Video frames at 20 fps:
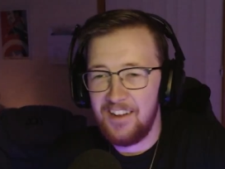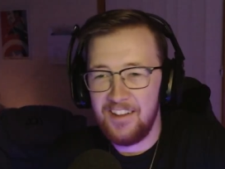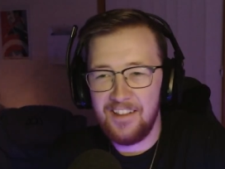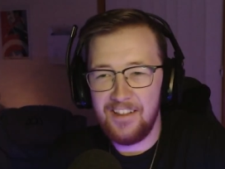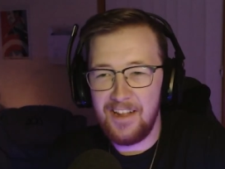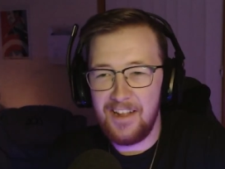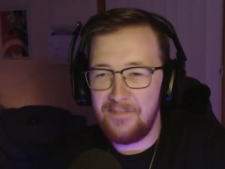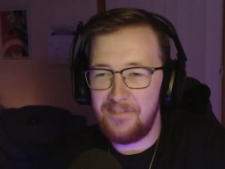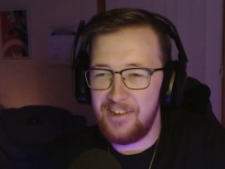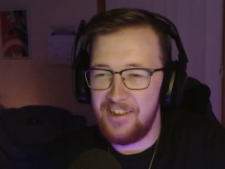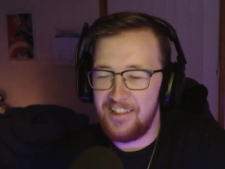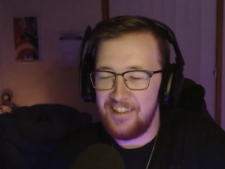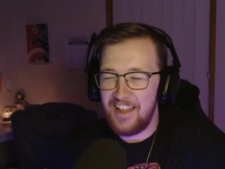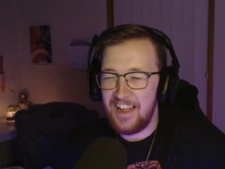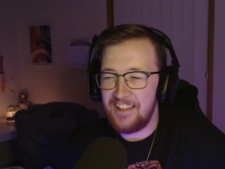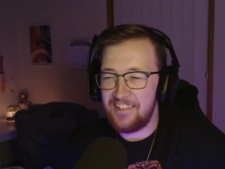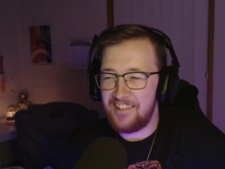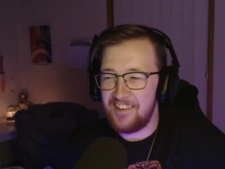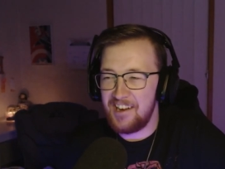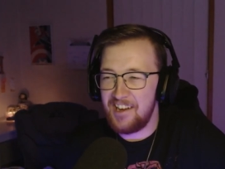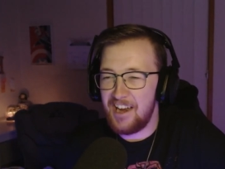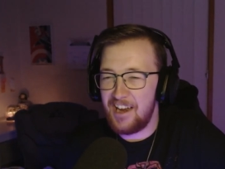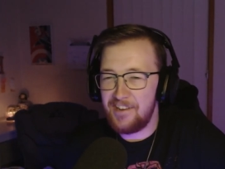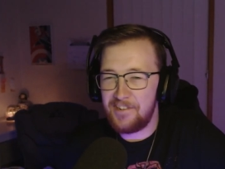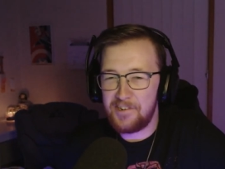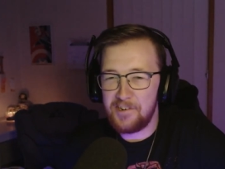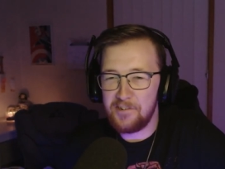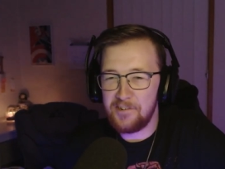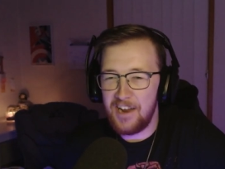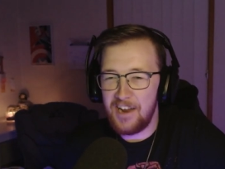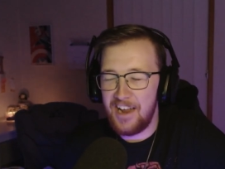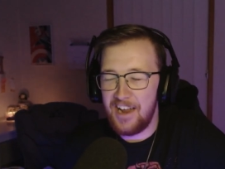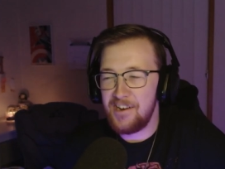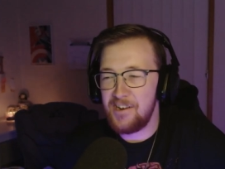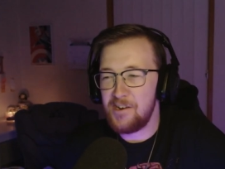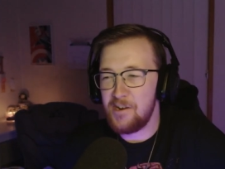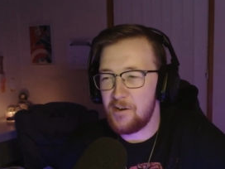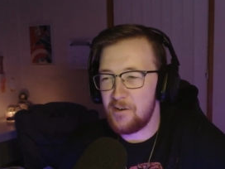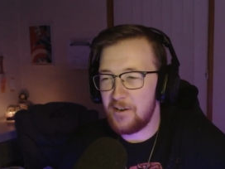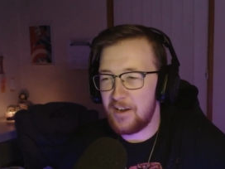Love it. That teenage daughter
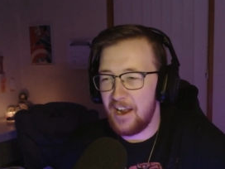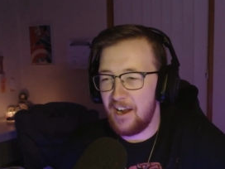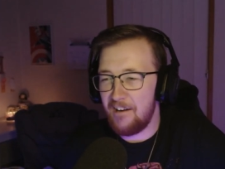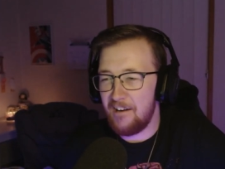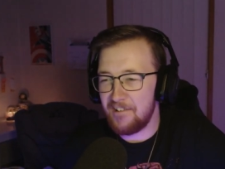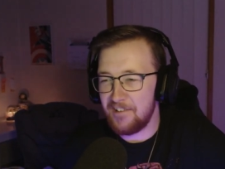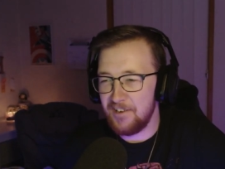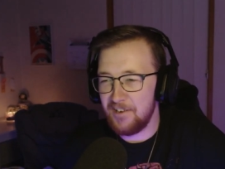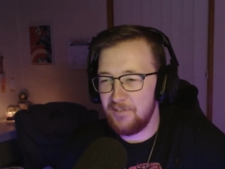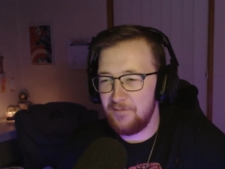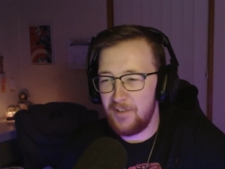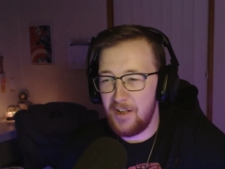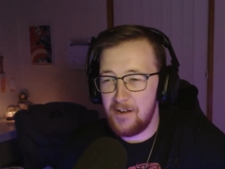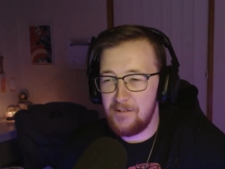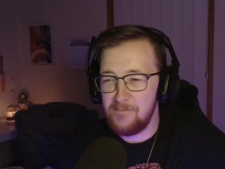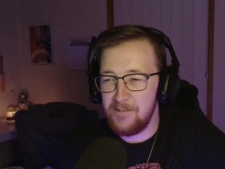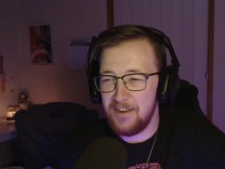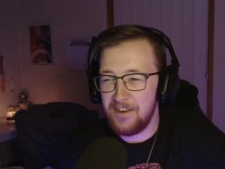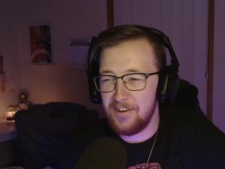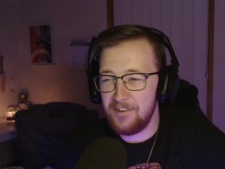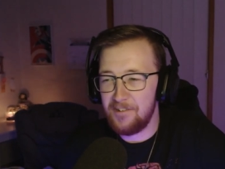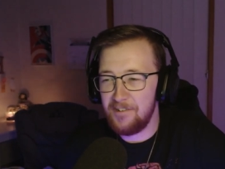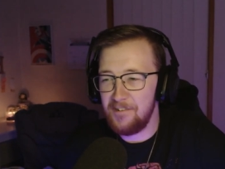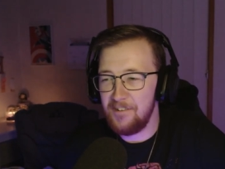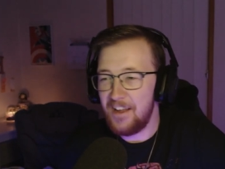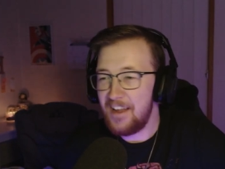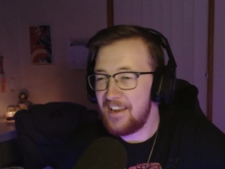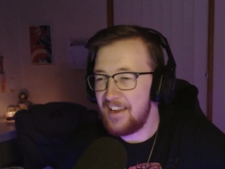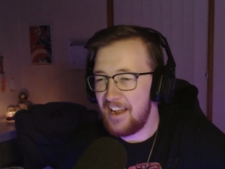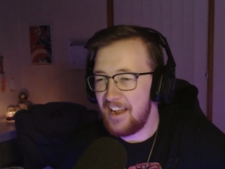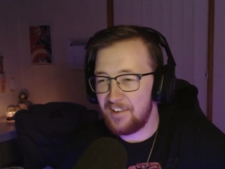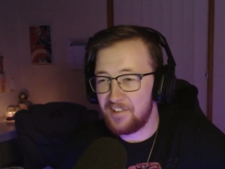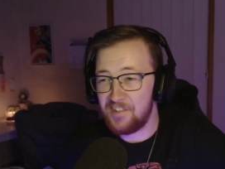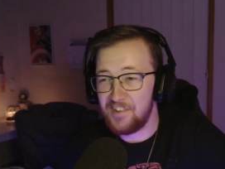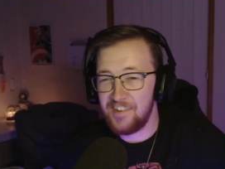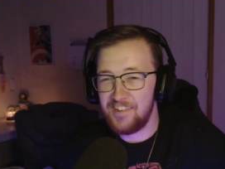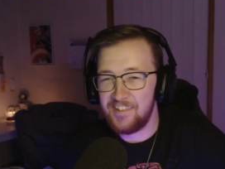had no character development at all, and now she